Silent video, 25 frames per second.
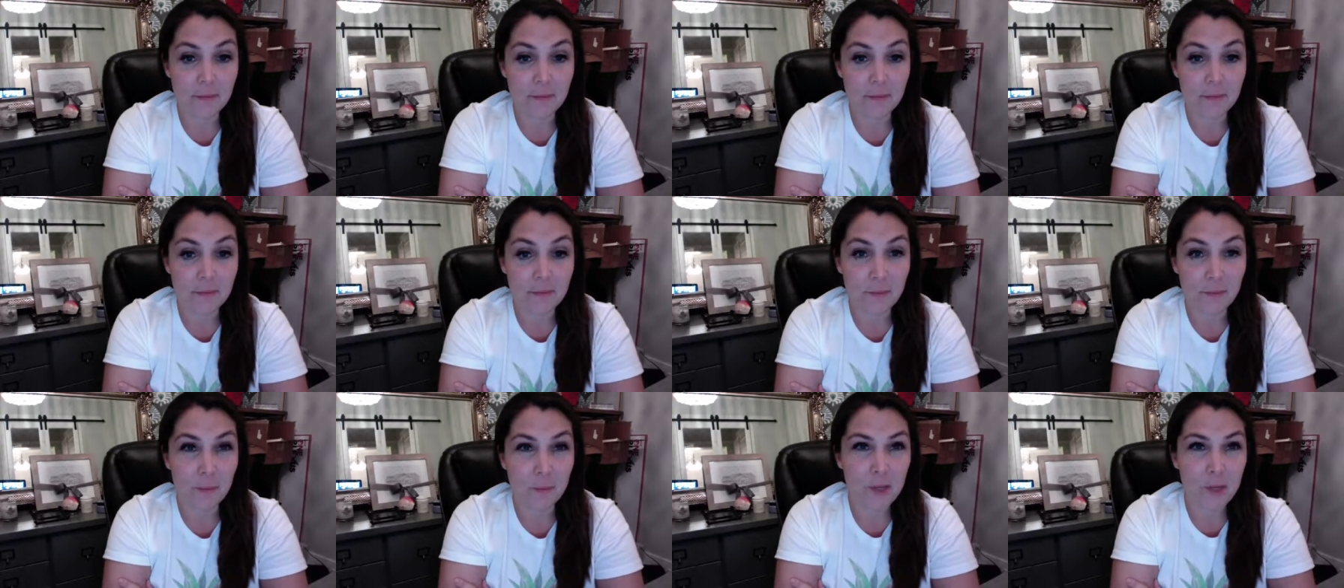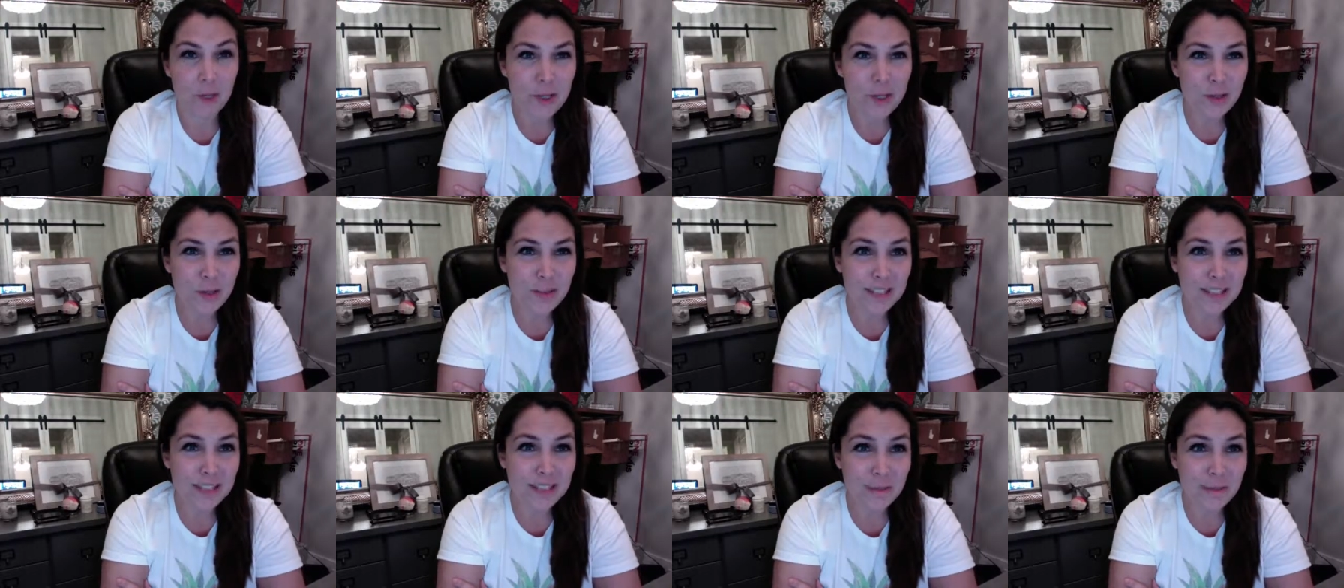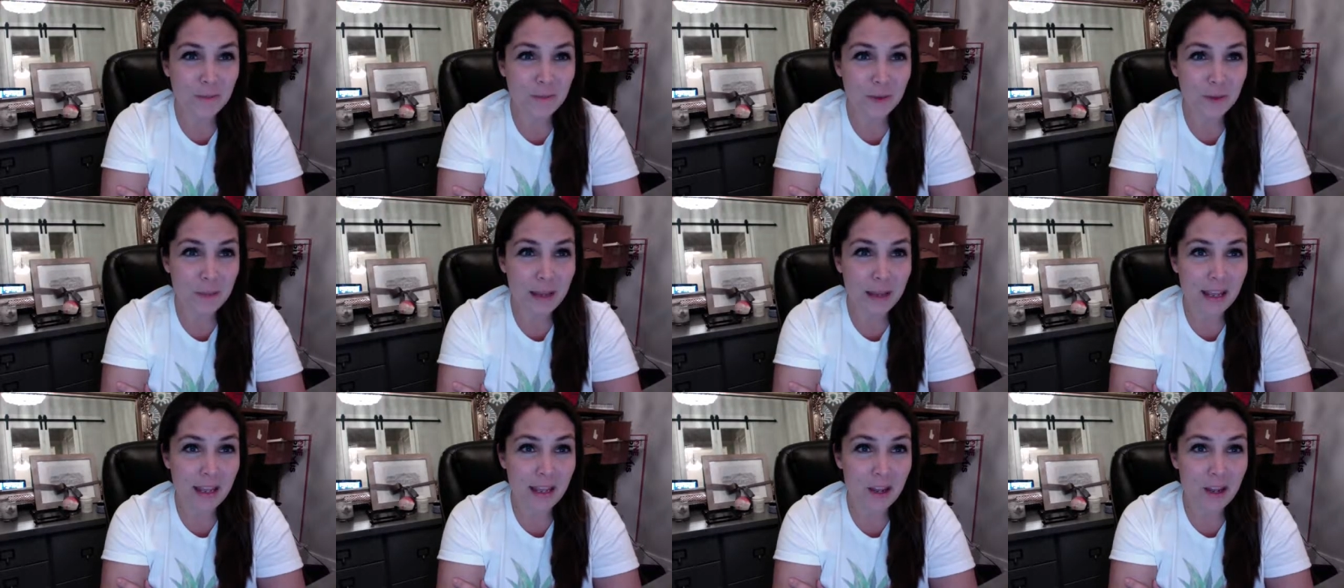Will you do the same for
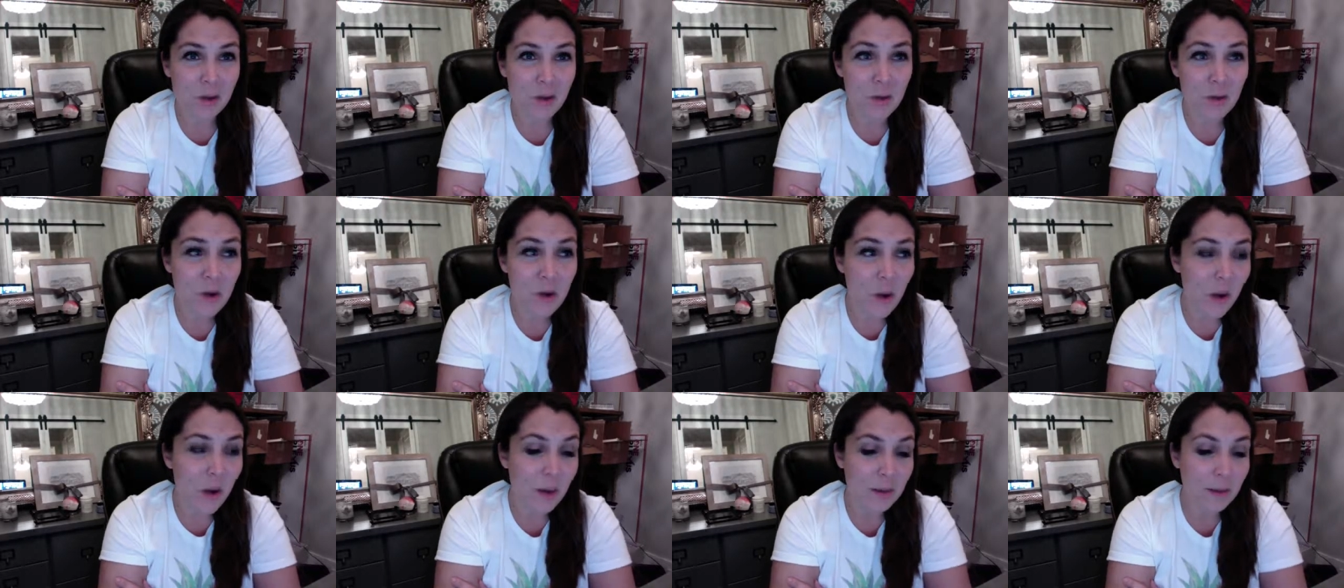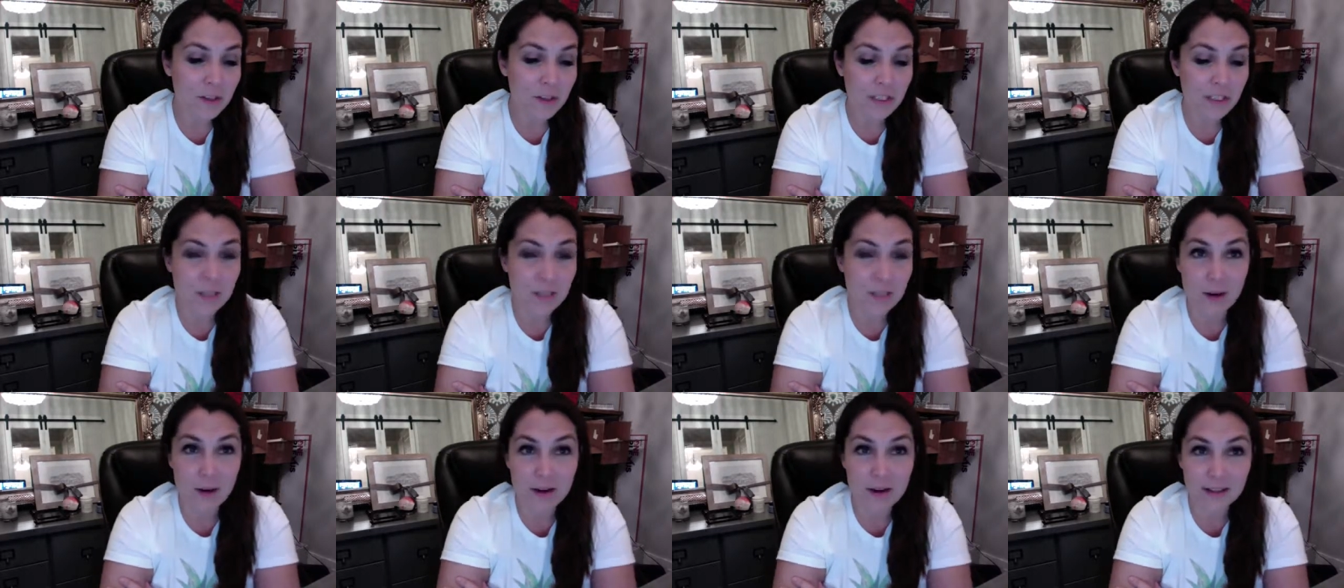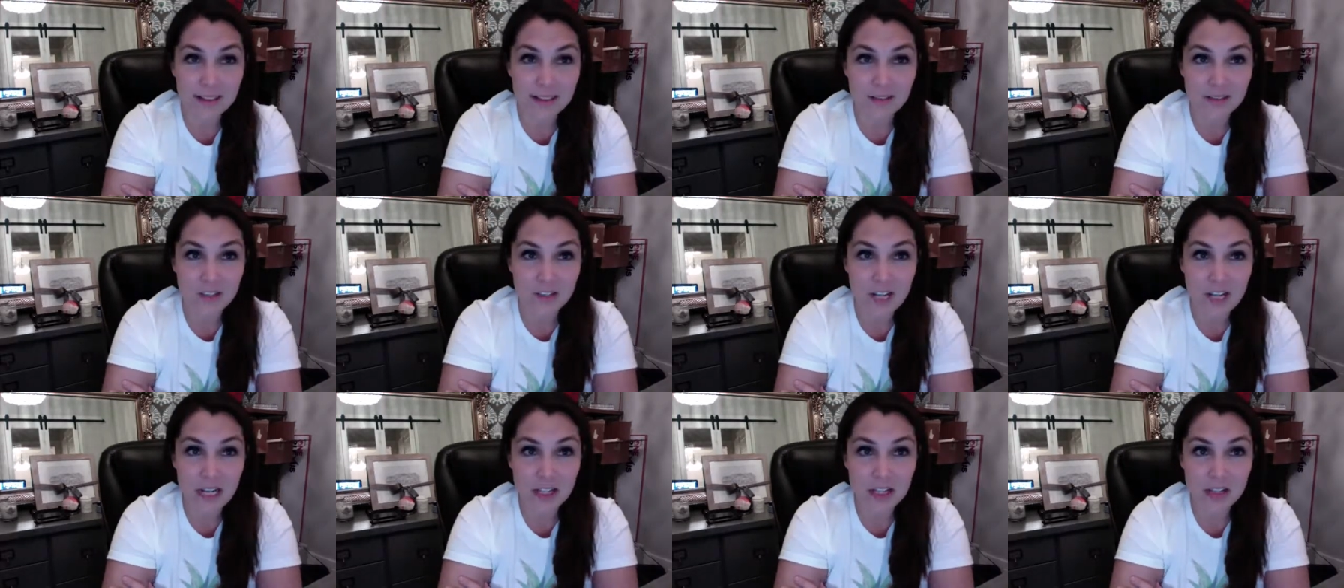me? You know how much these products have
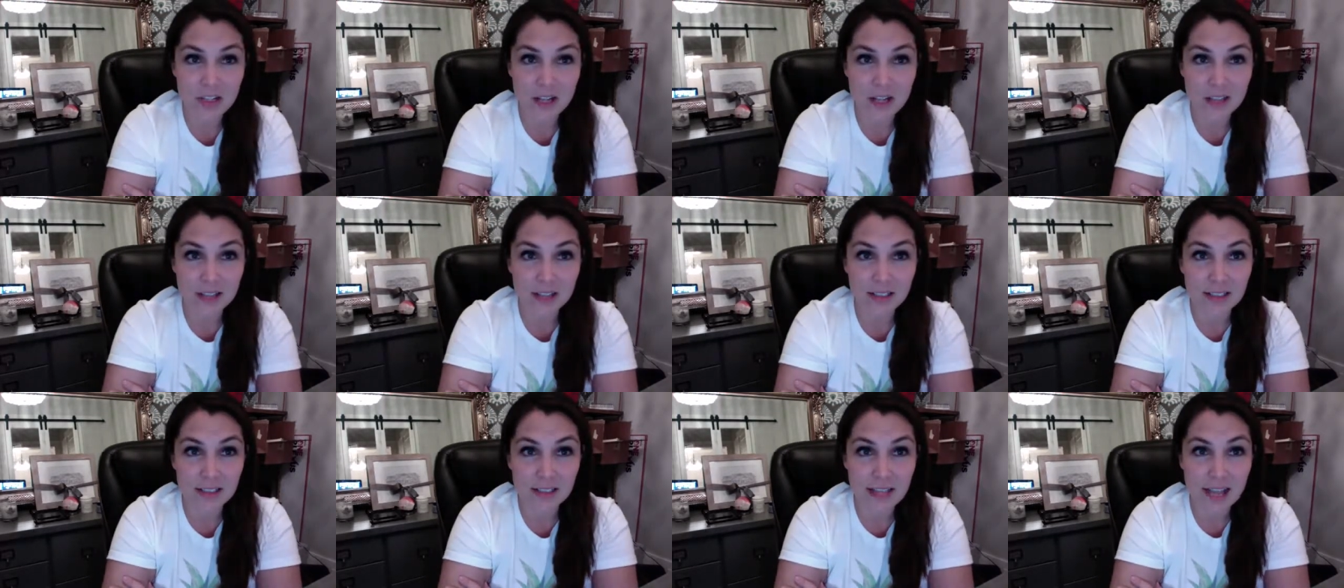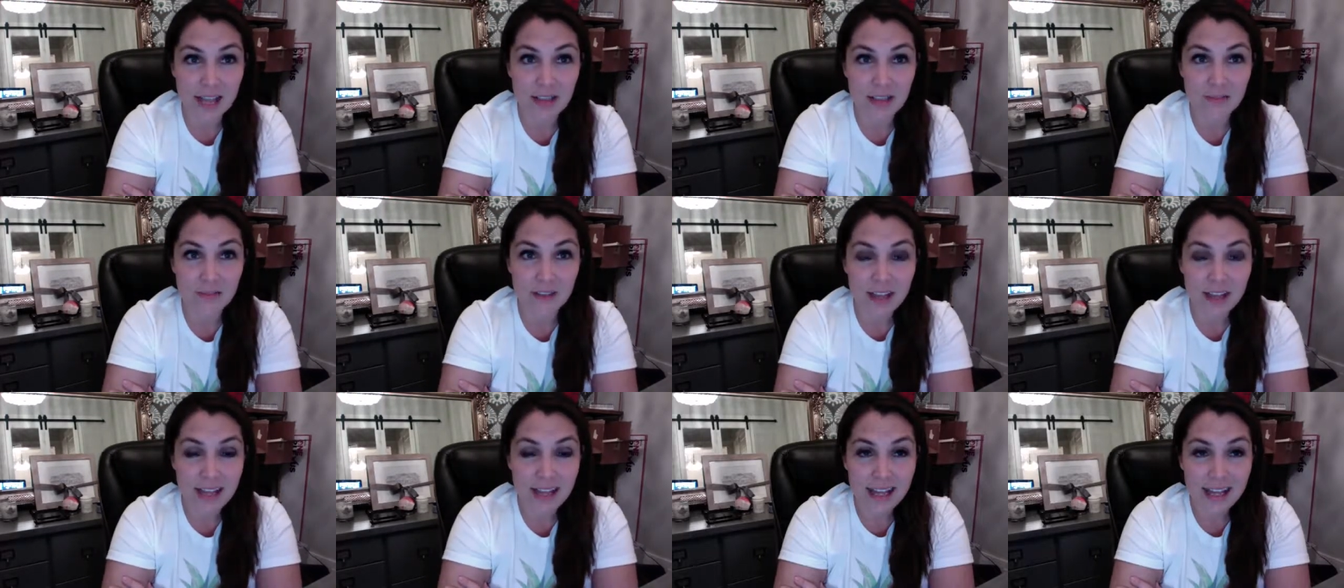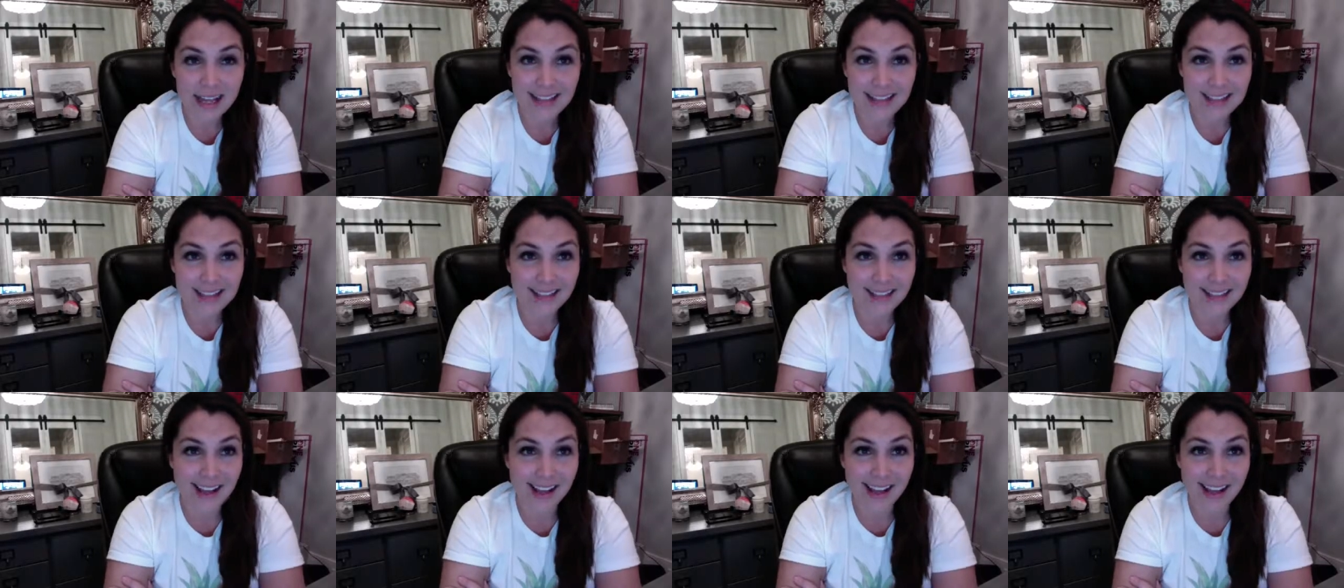changed Ella's life. It's
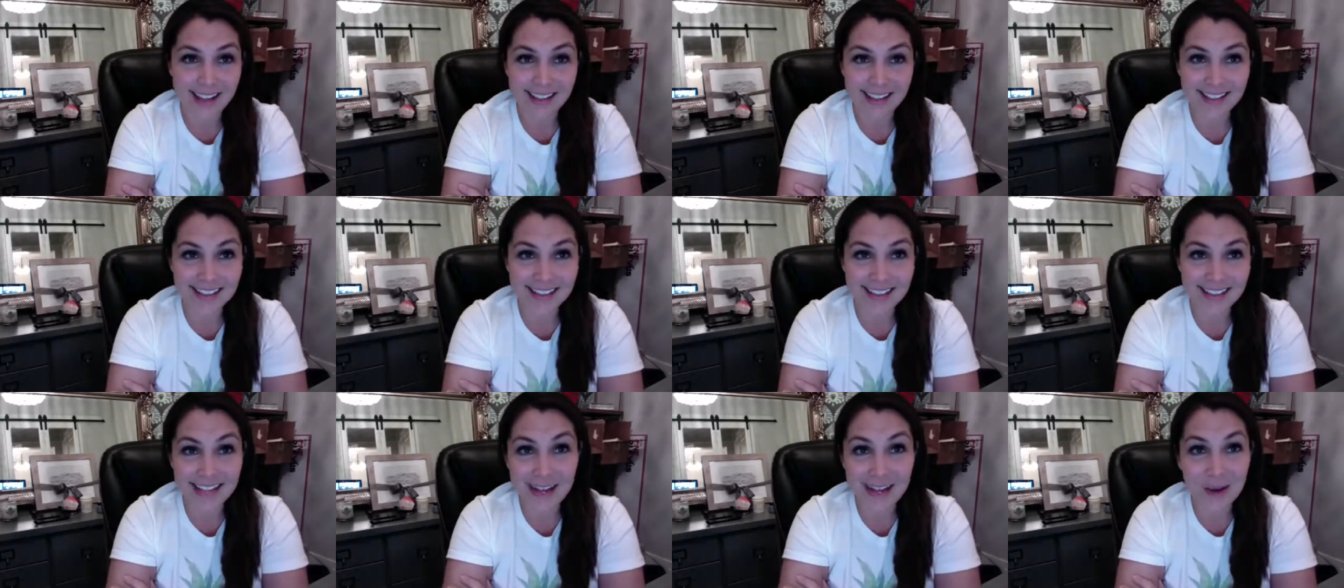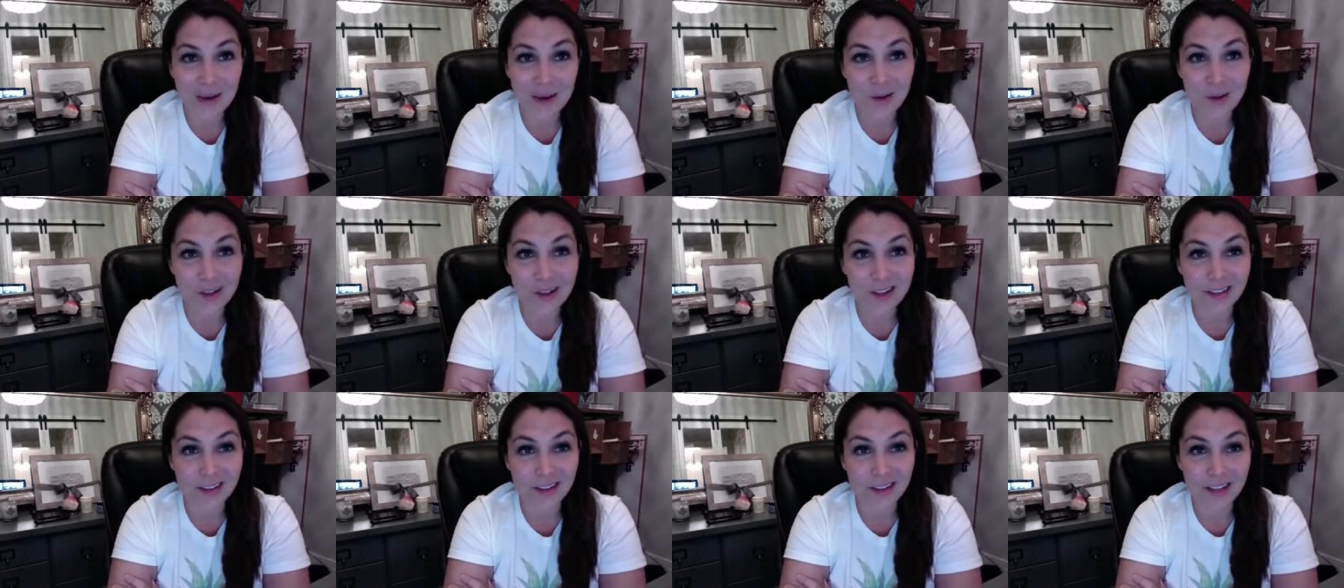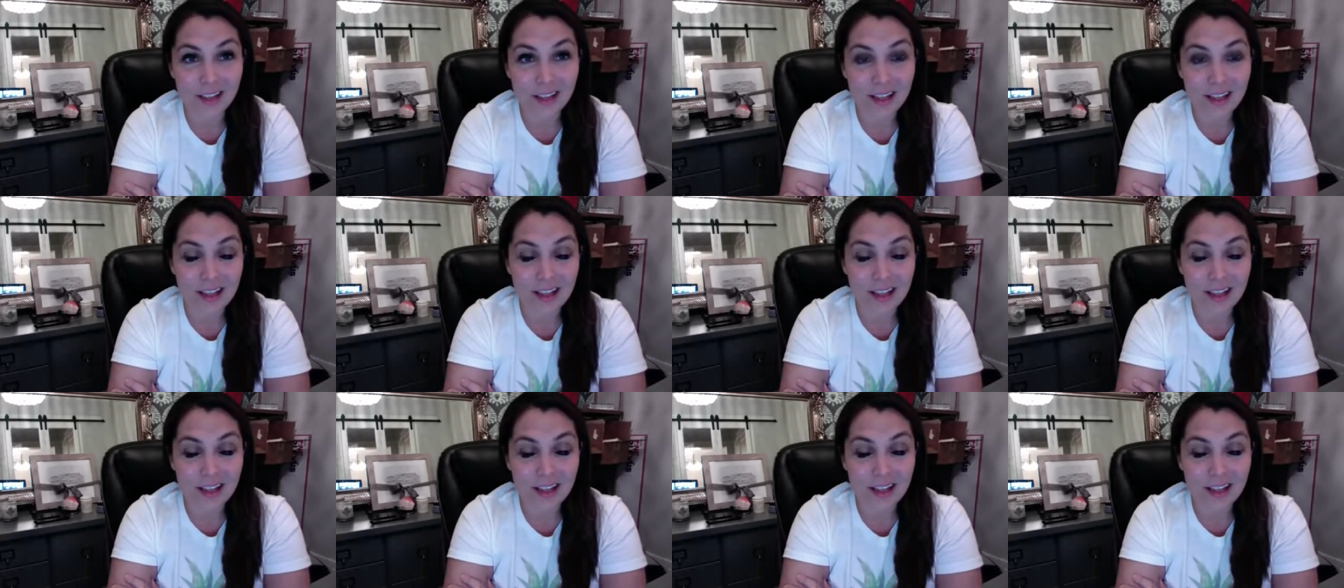not snake oil.